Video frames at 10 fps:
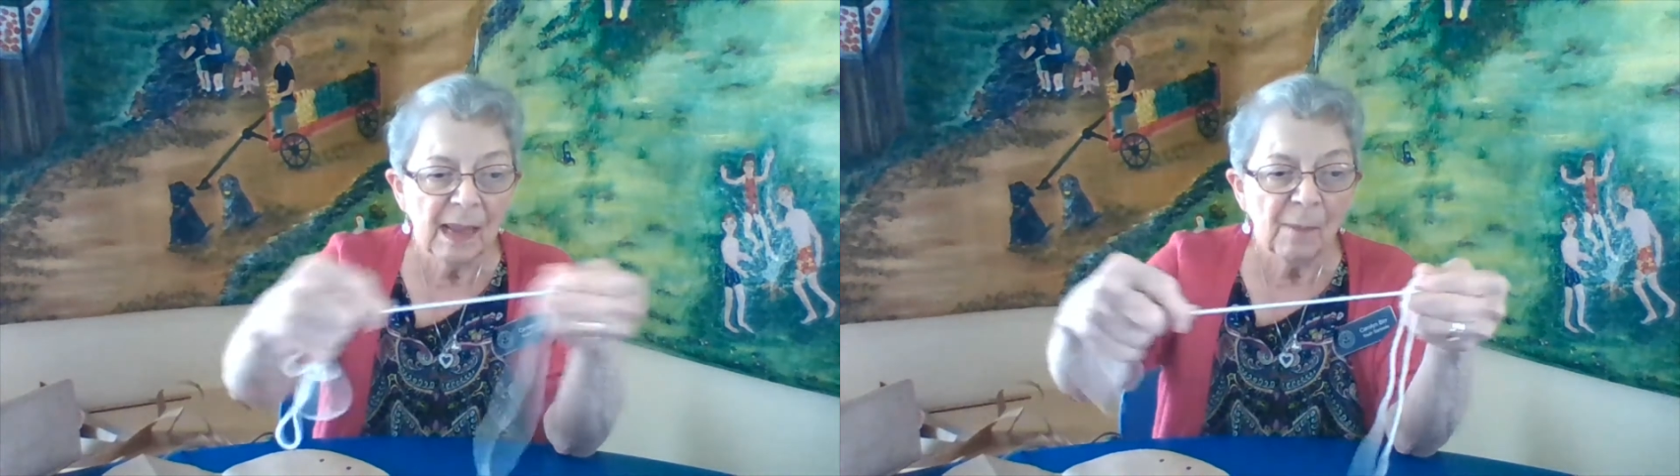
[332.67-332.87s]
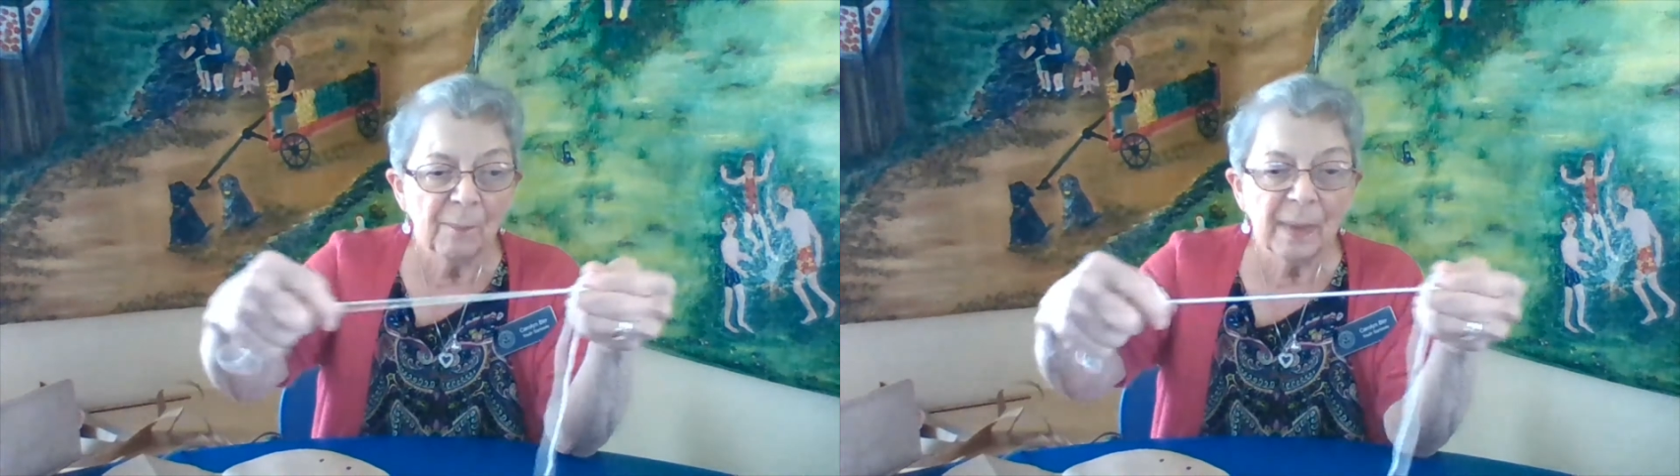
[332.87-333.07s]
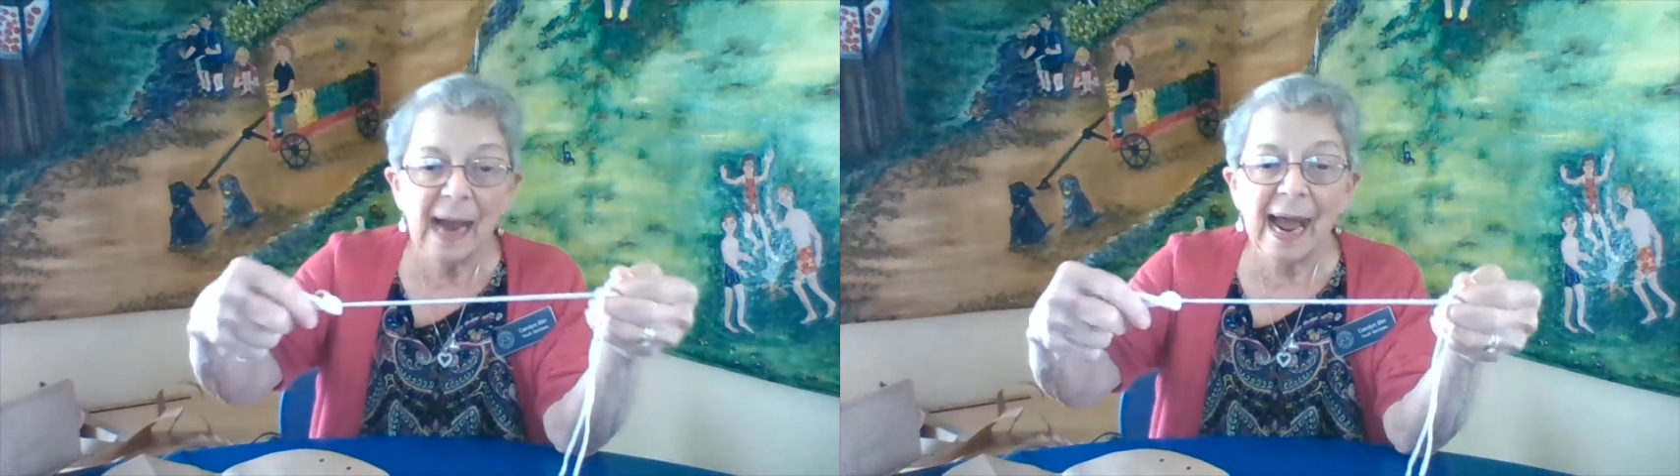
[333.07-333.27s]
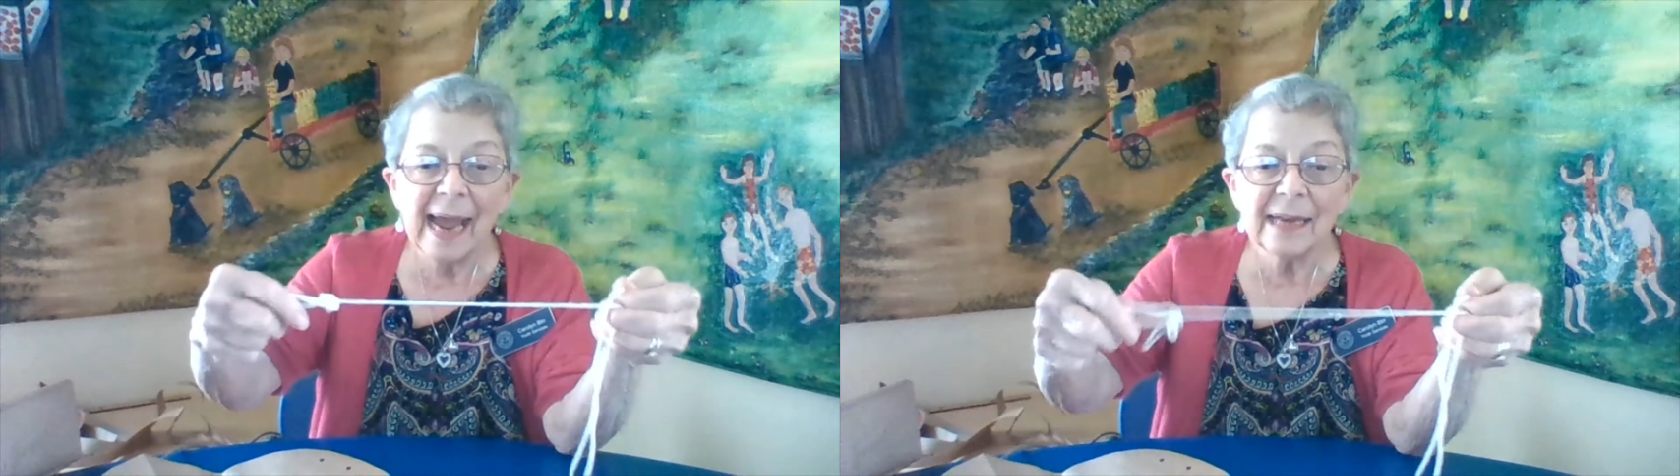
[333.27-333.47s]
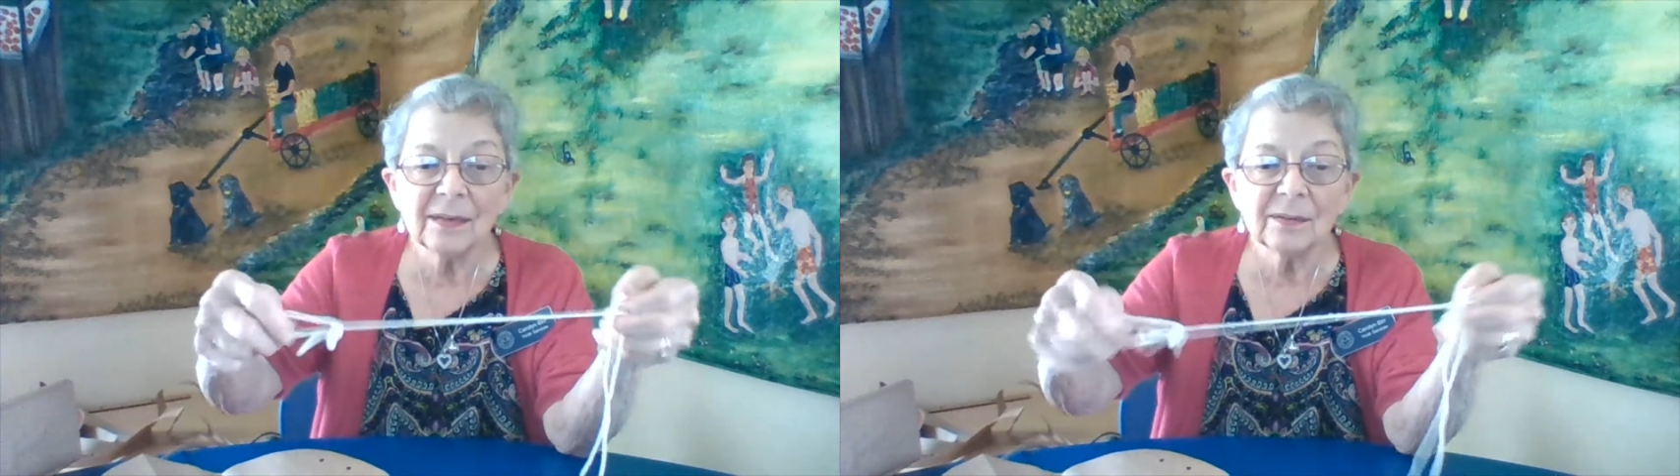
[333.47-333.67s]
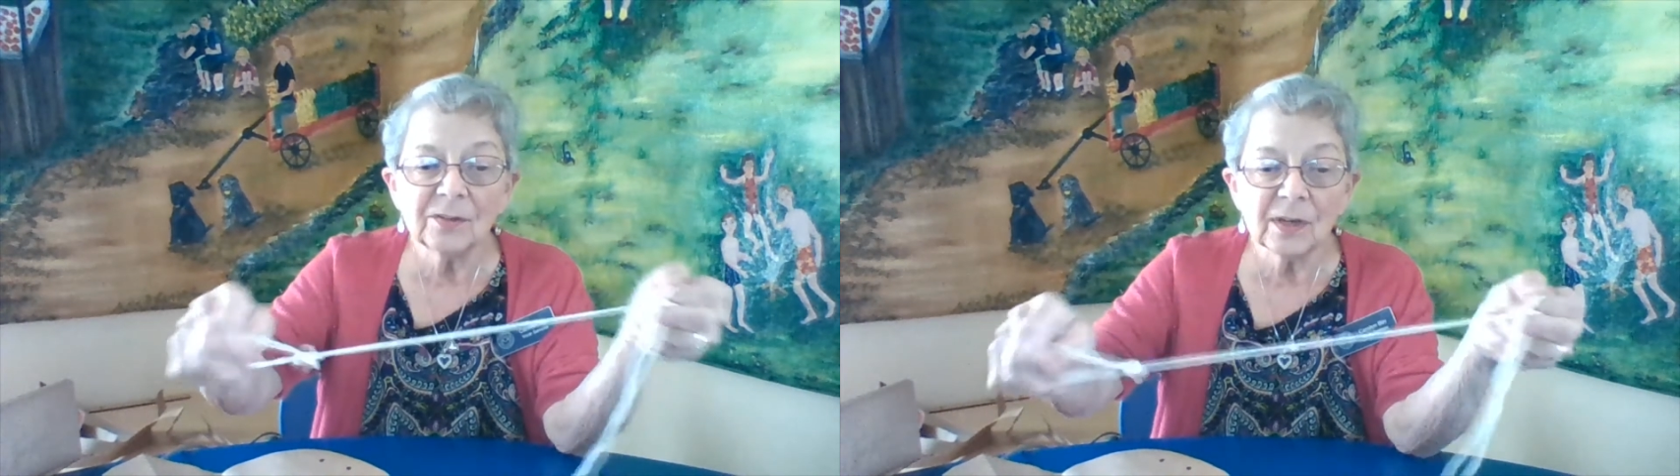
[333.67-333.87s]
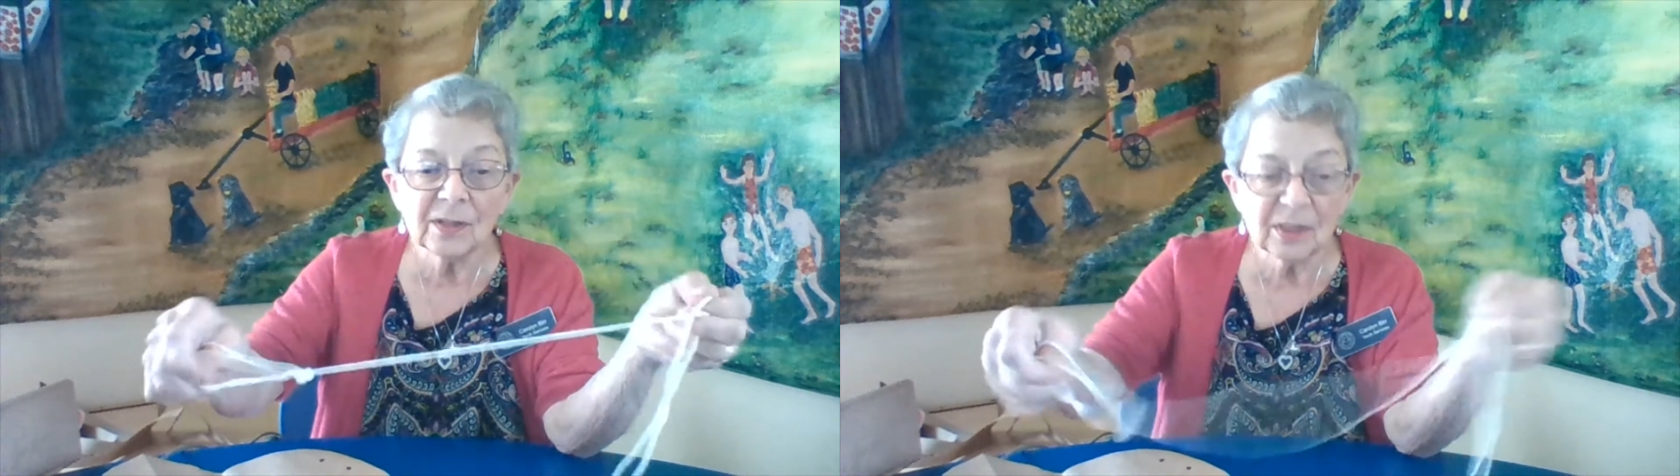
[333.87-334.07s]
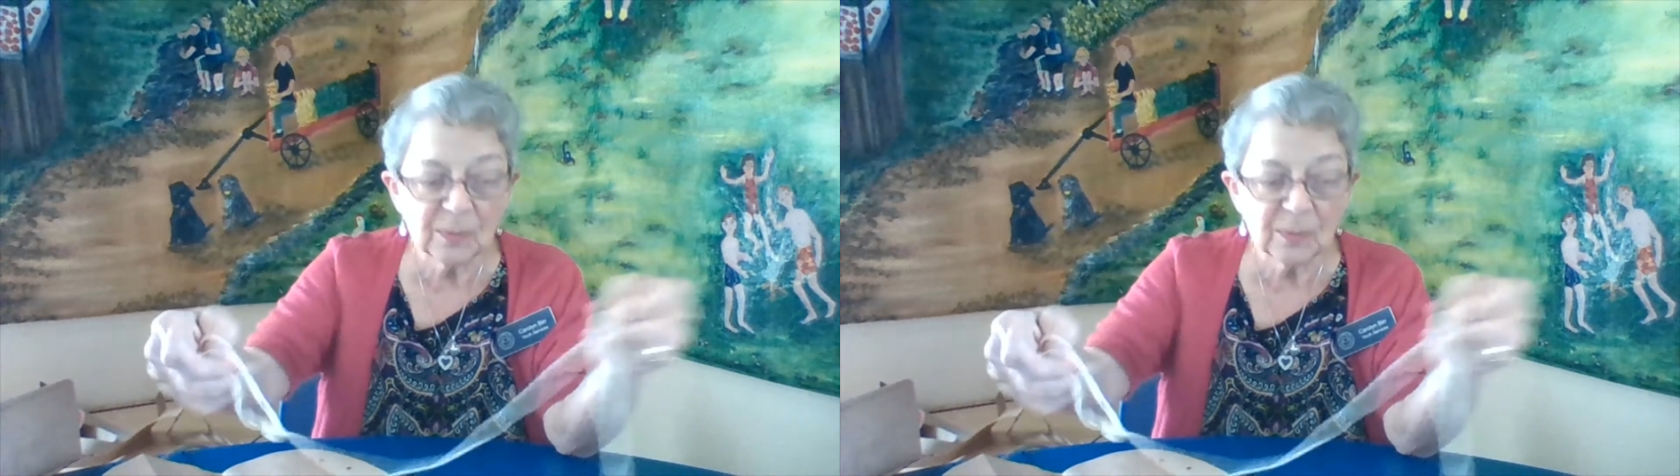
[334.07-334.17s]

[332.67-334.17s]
But I took this